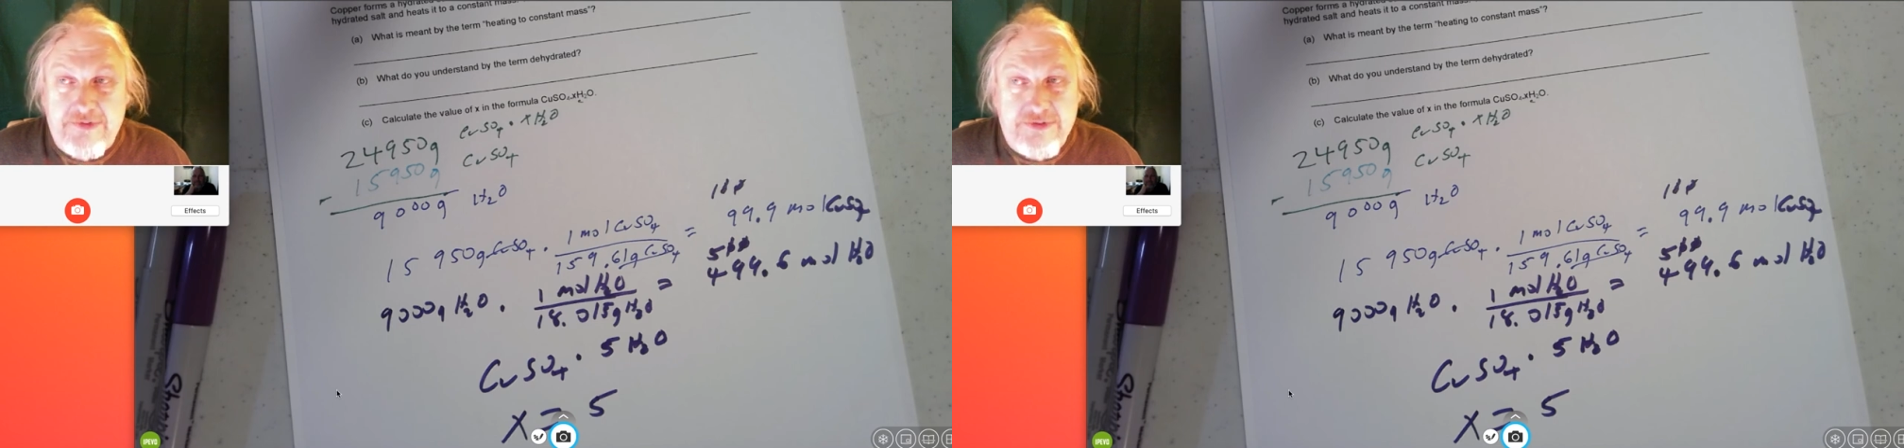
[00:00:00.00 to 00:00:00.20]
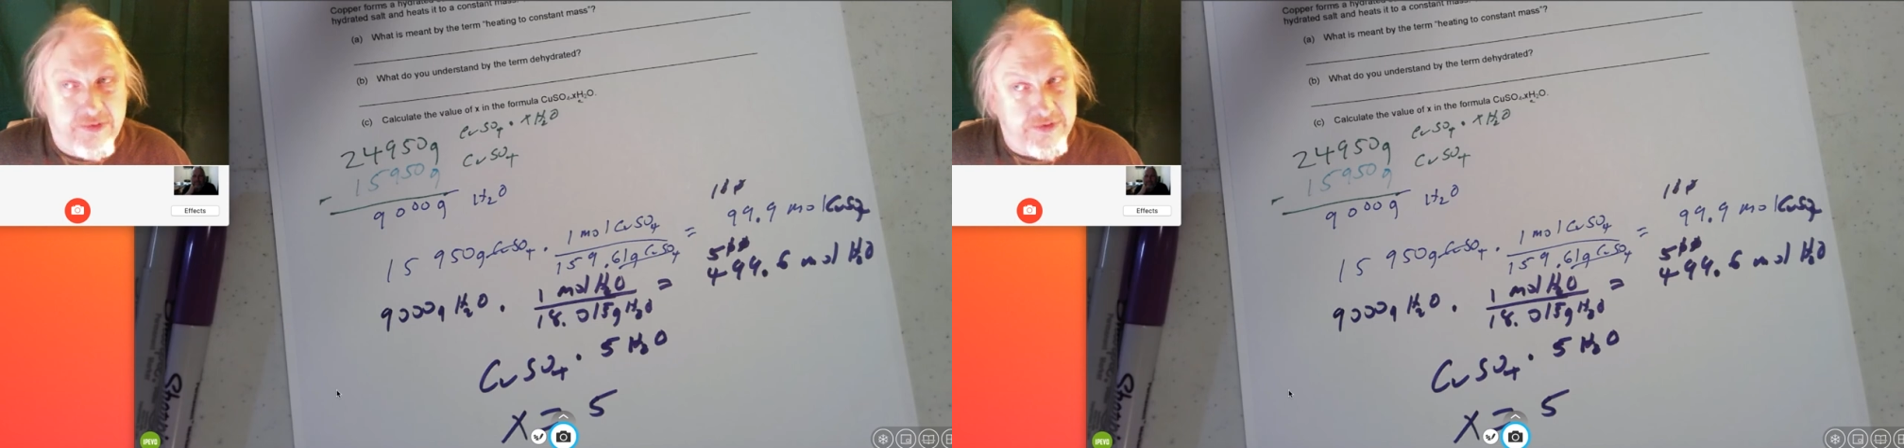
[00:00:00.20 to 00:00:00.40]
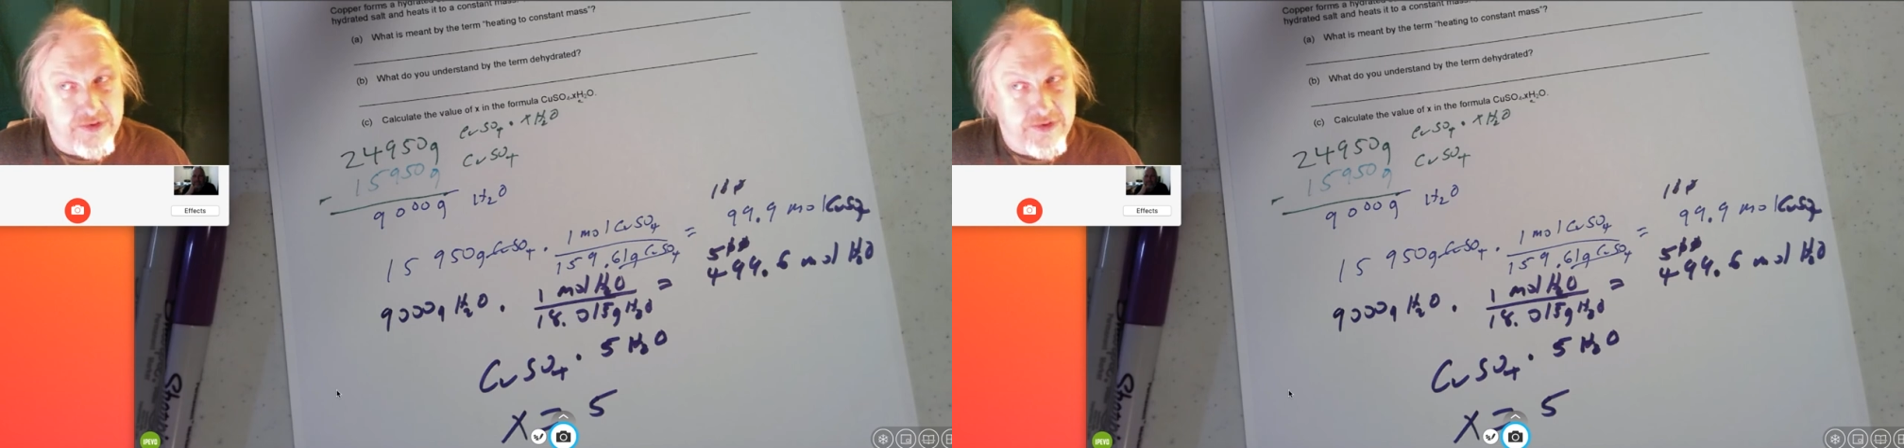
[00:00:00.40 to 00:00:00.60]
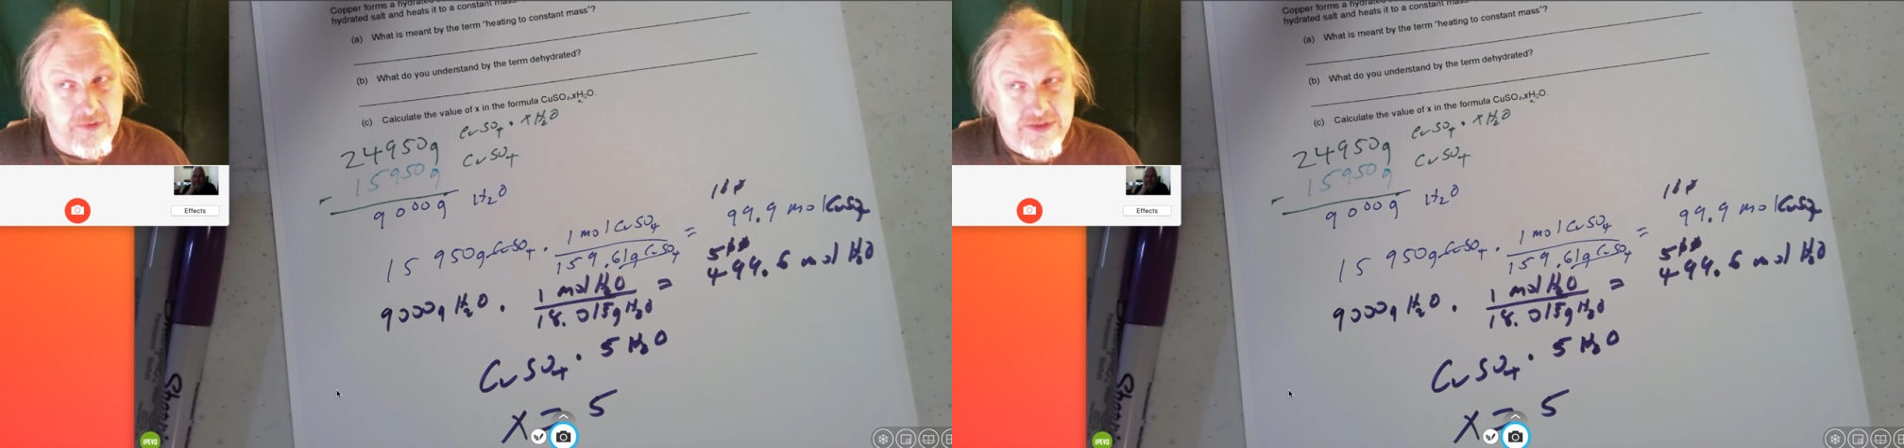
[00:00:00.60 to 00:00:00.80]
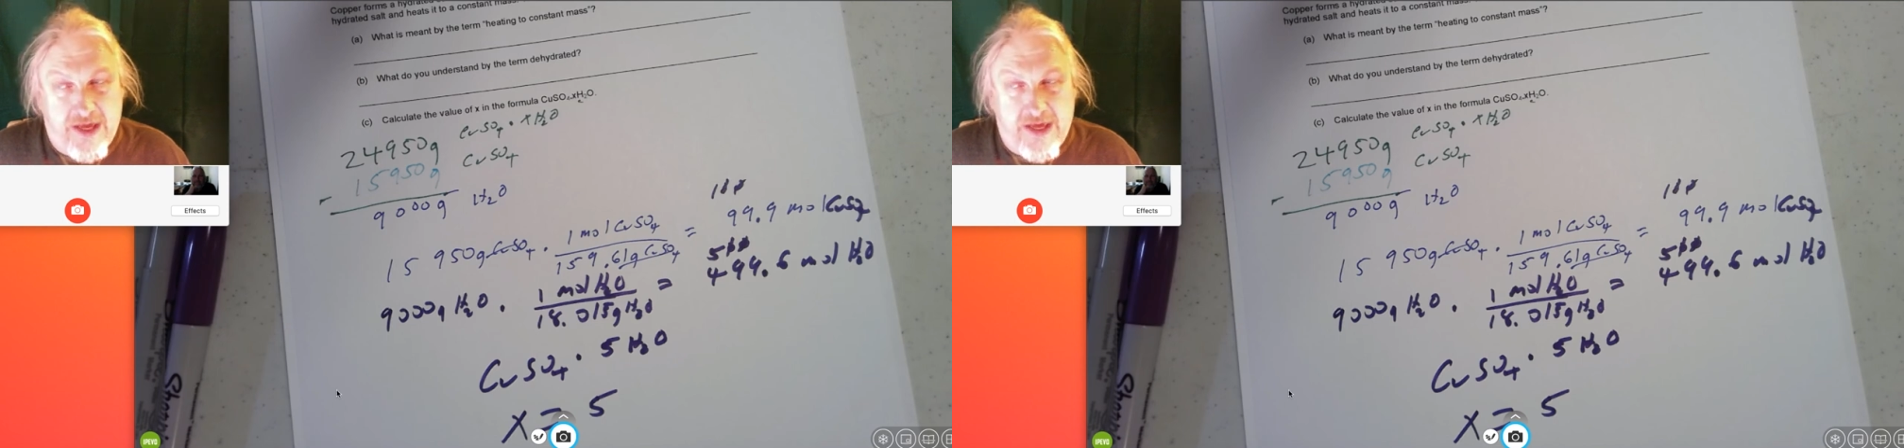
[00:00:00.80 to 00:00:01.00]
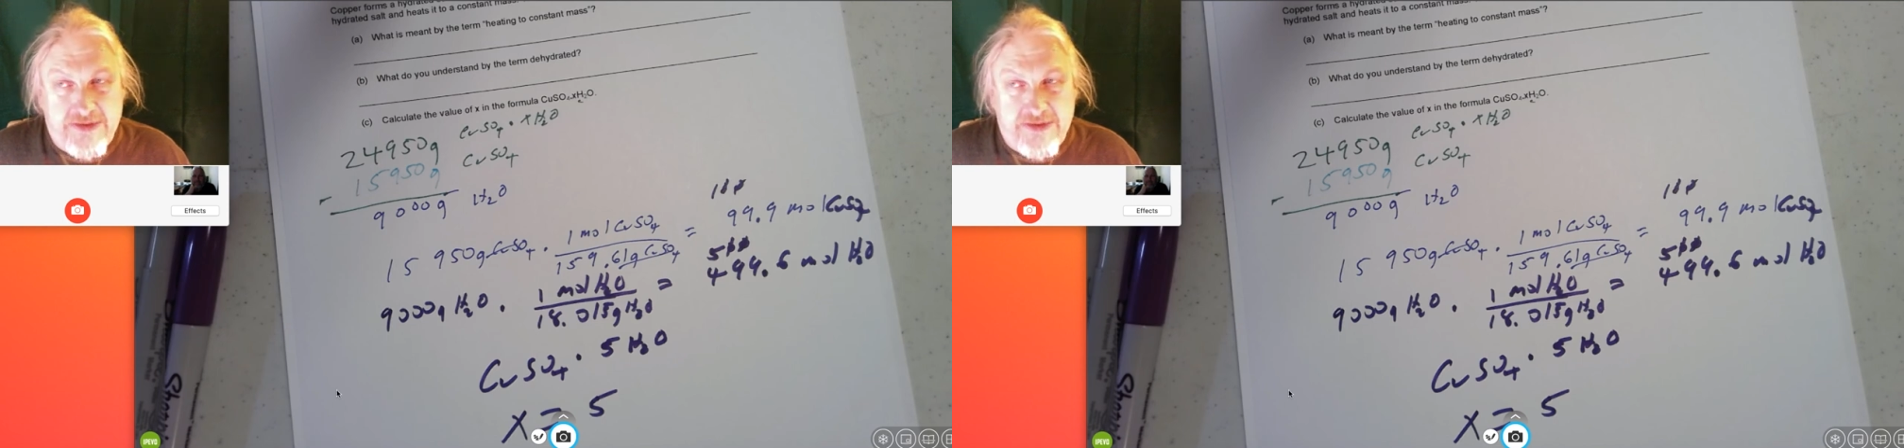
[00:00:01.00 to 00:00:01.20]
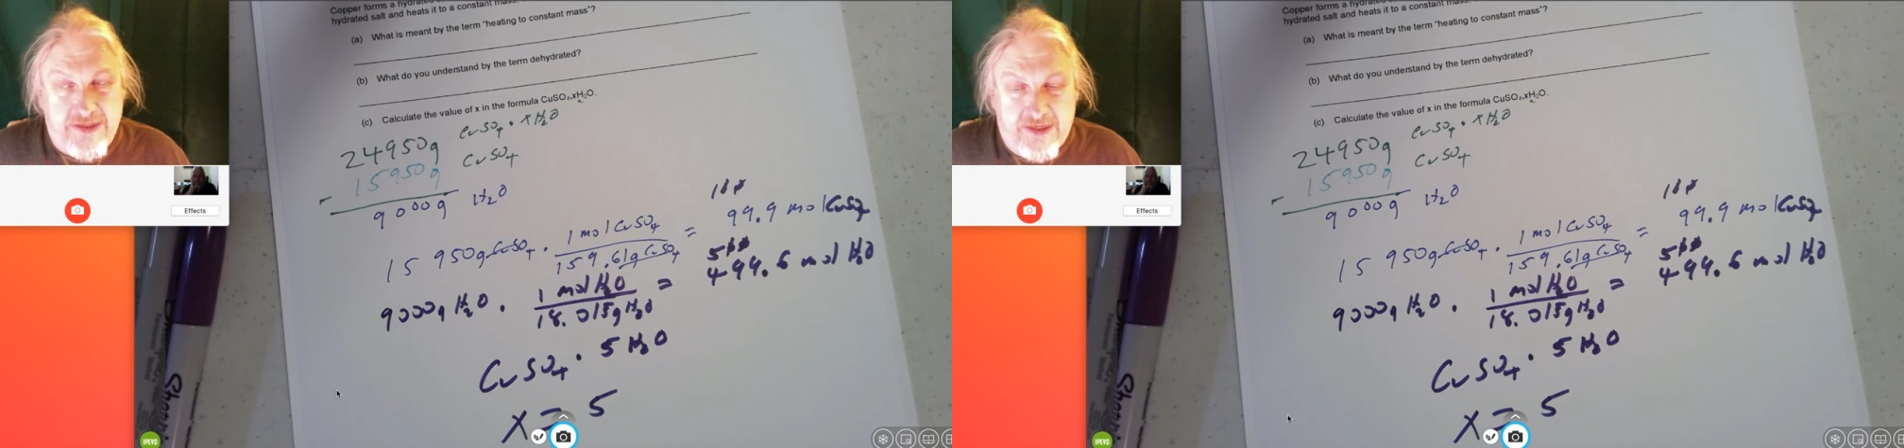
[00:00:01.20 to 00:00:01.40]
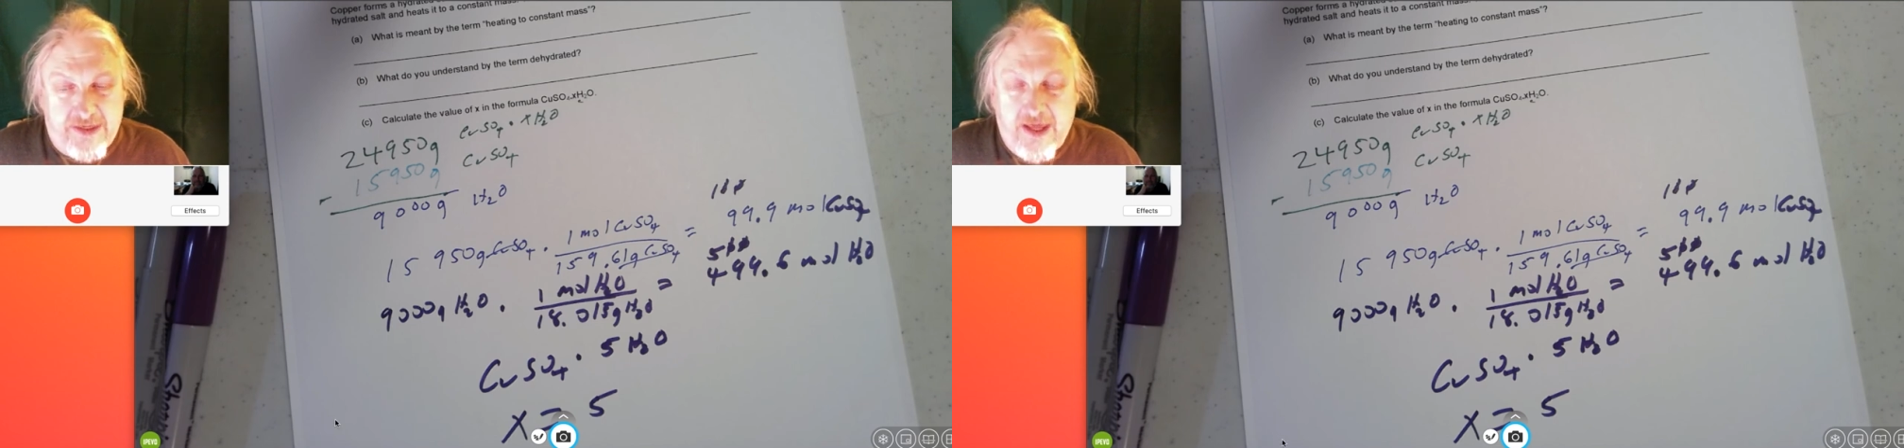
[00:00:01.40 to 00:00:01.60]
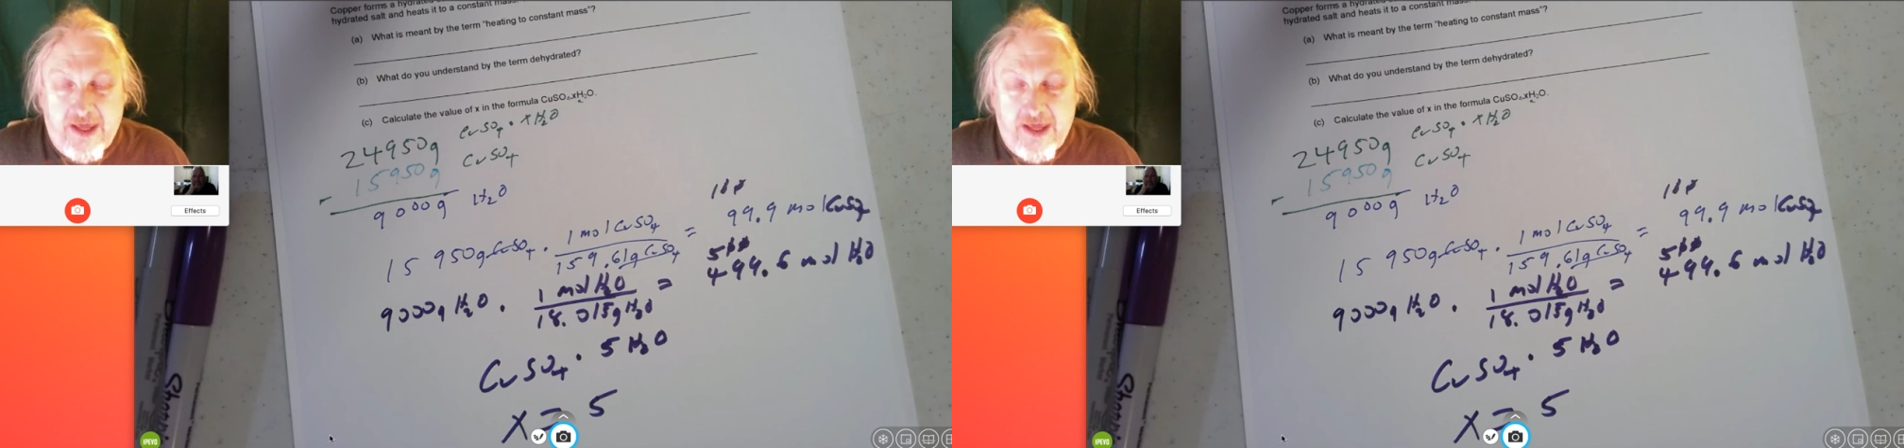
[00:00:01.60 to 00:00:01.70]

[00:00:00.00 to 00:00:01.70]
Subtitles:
So let's go, Scott, saying